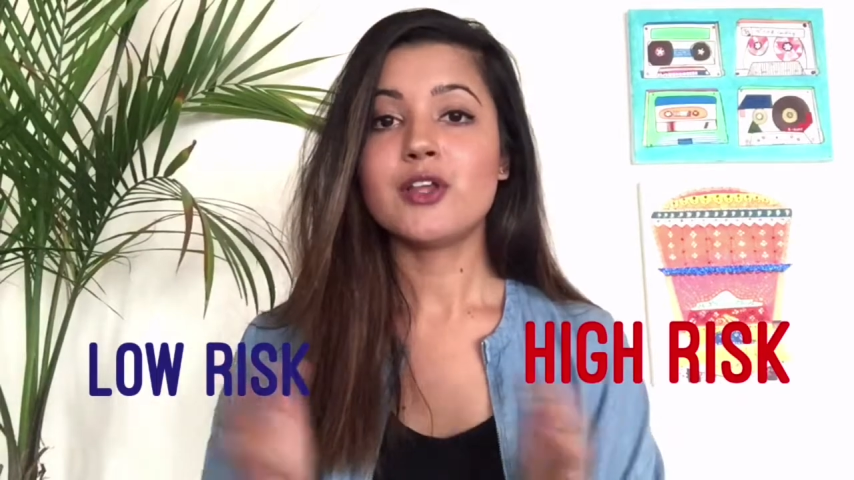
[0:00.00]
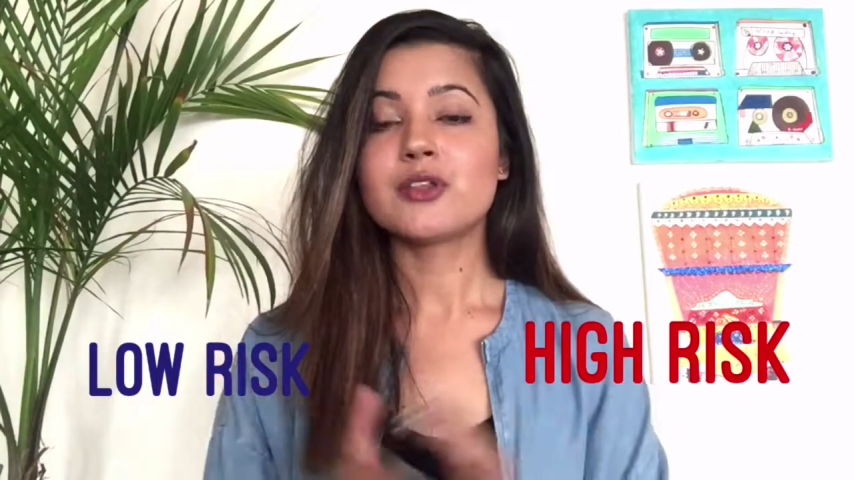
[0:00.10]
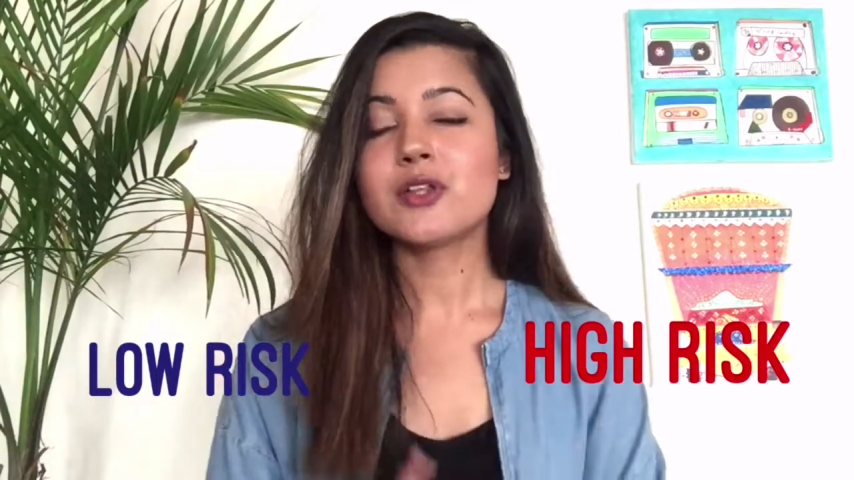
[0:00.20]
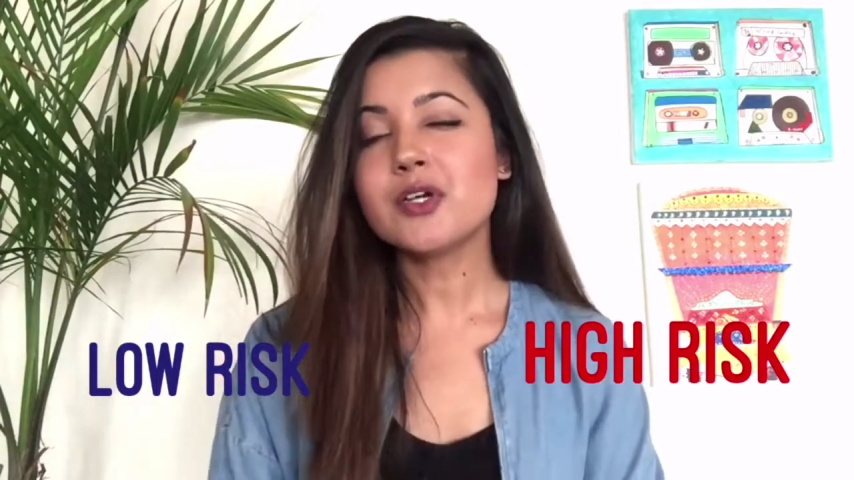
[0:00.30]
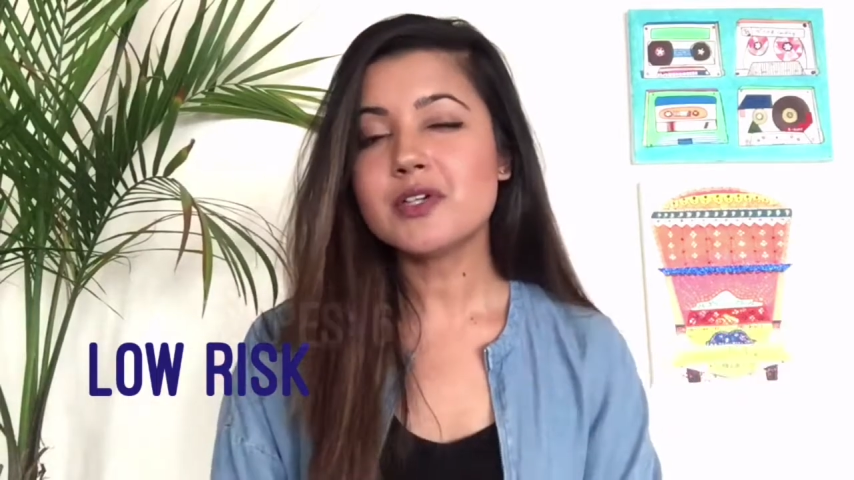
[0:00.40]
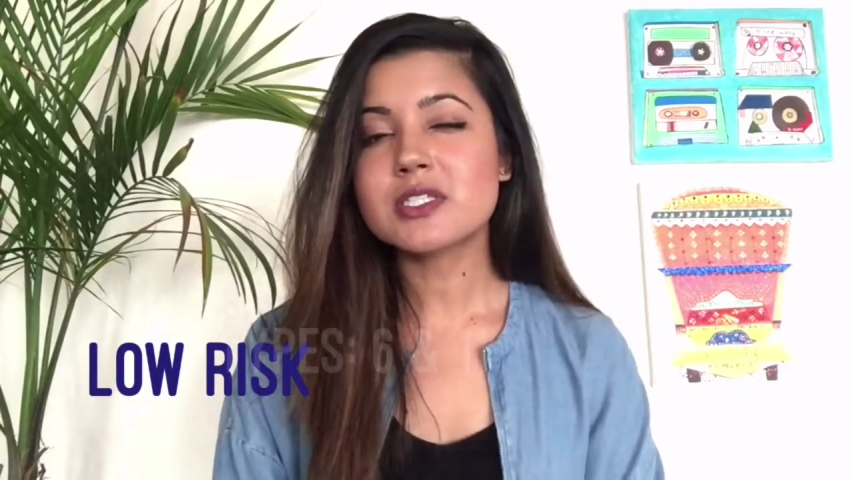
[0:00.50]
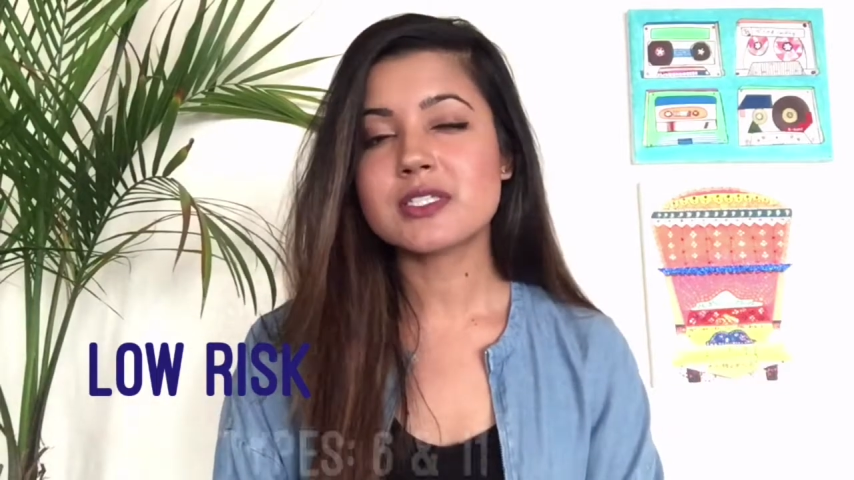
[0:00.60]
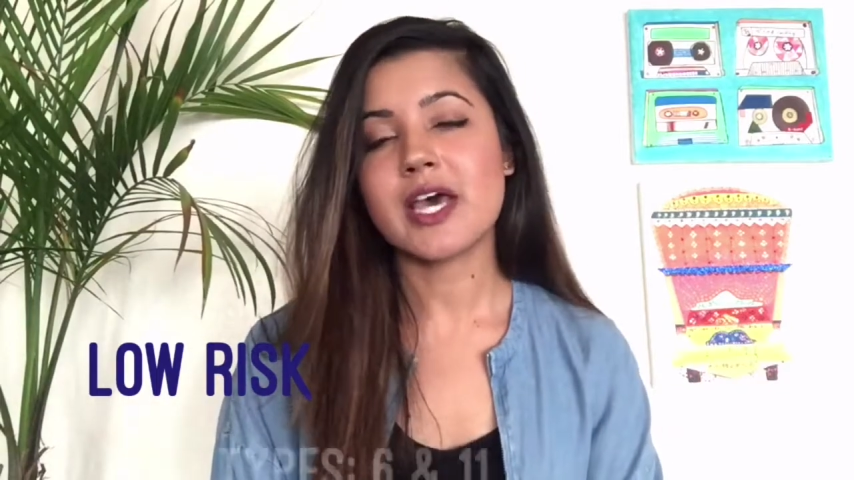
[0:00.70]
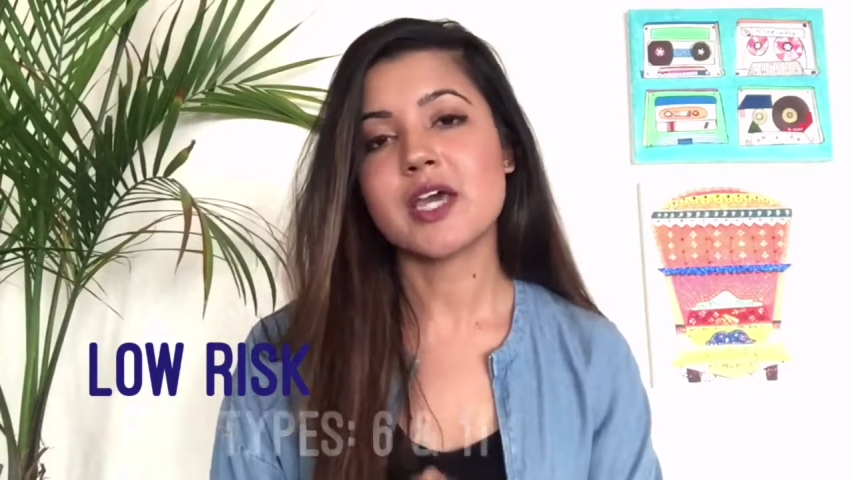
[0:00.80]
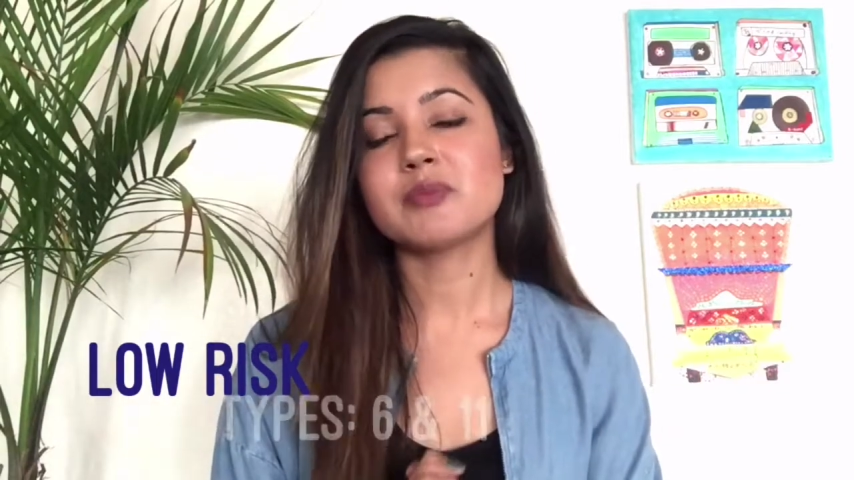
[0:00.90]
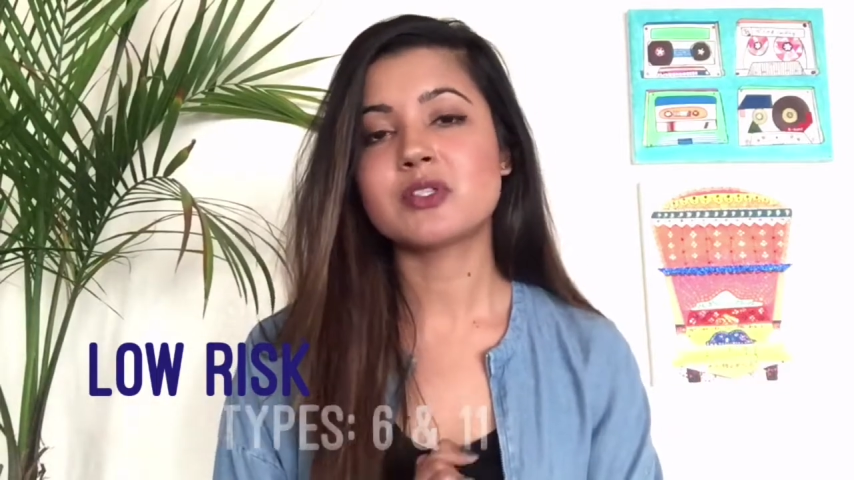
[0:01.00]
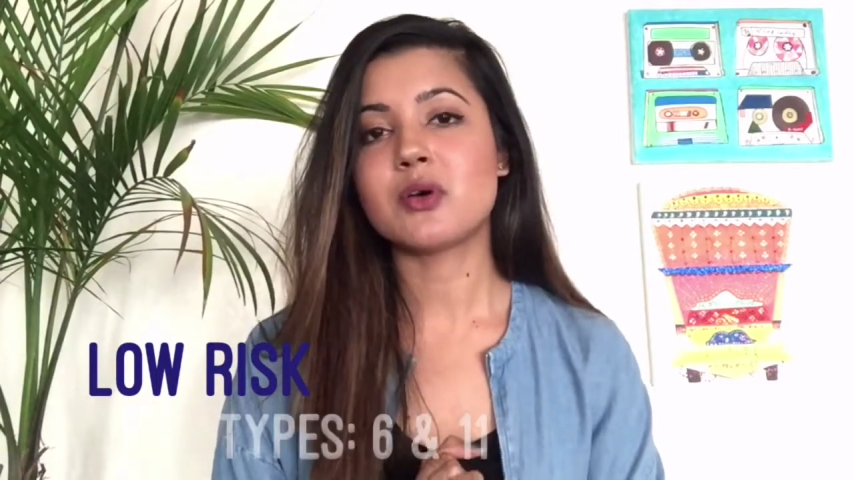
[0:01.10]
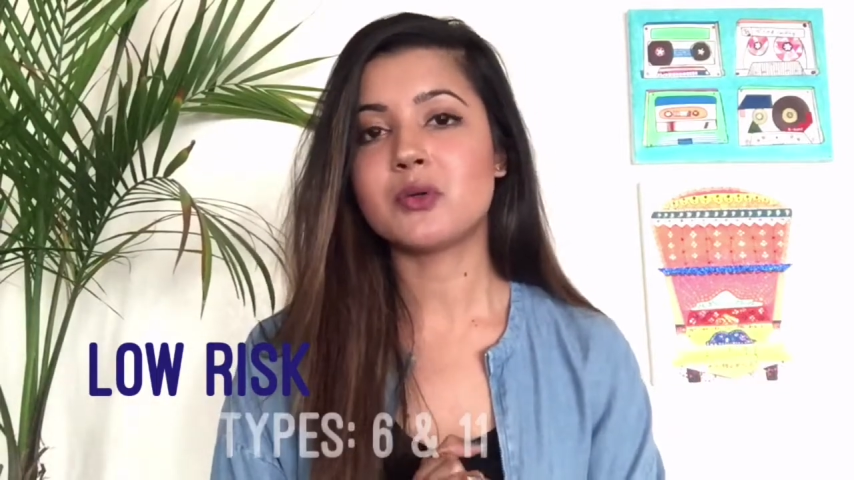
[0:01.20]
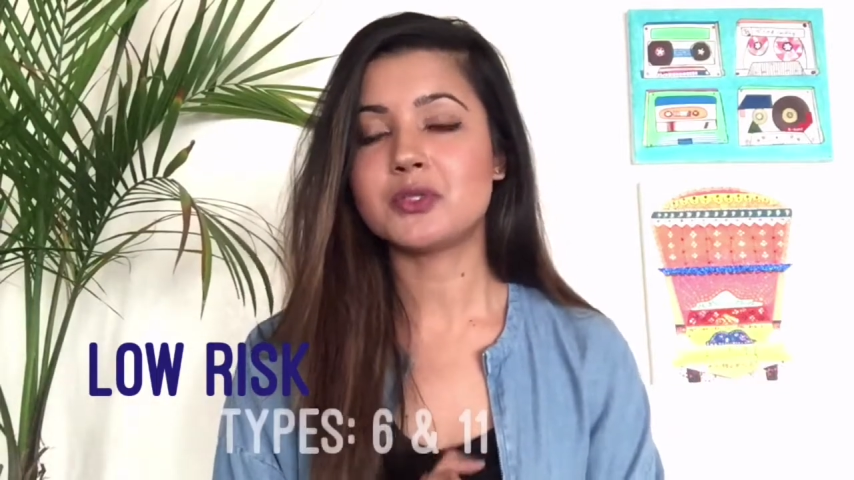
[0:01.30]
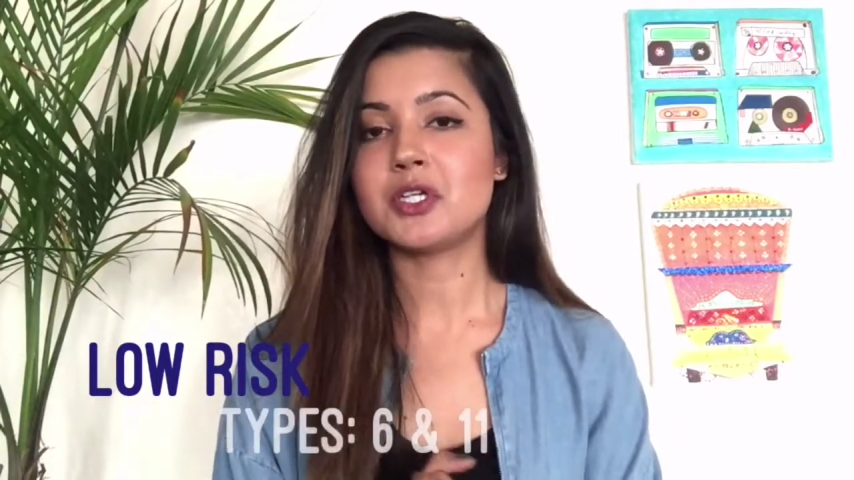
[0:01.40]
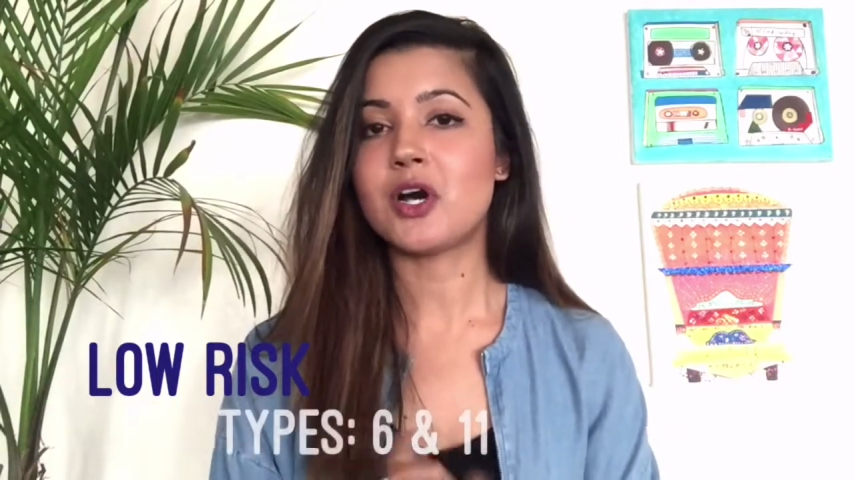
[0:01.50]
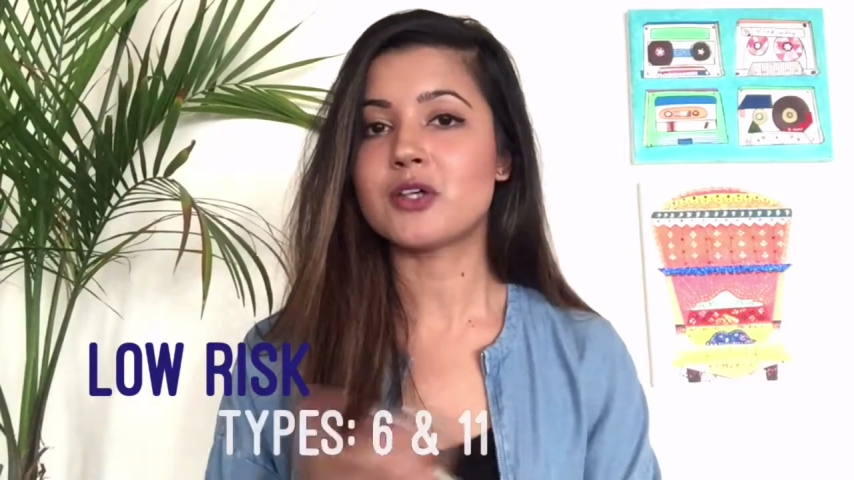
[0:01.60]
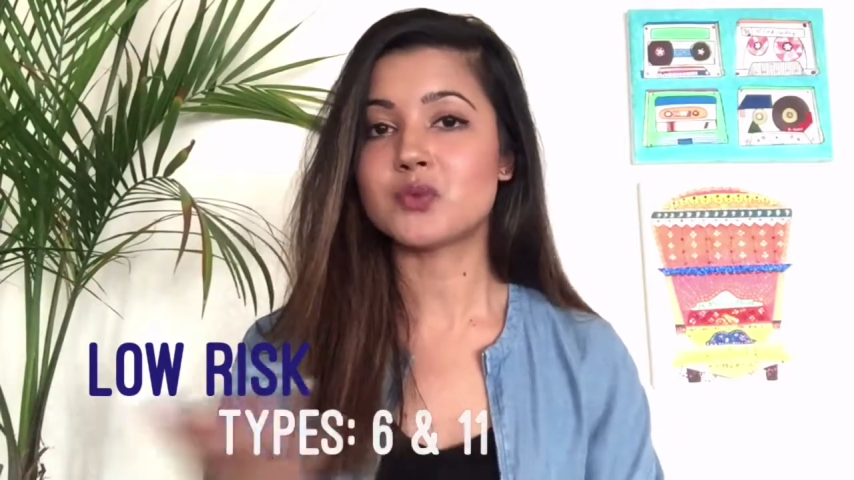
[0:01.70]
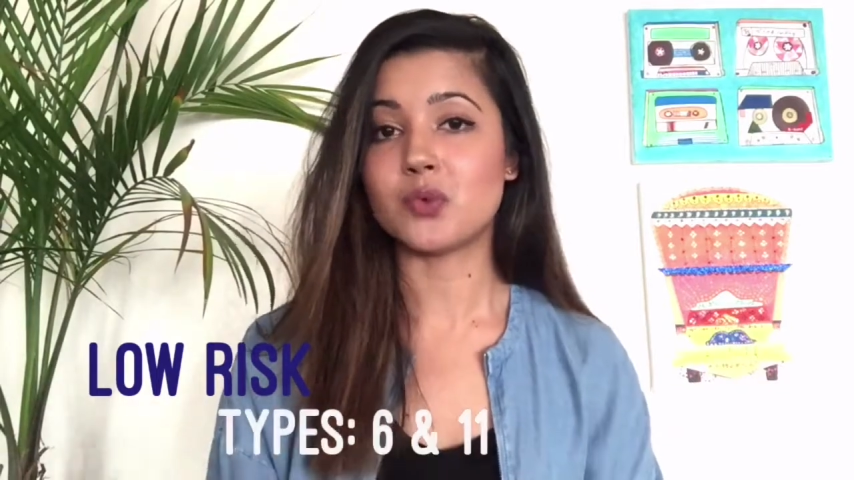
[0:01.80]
The low-risk types only cause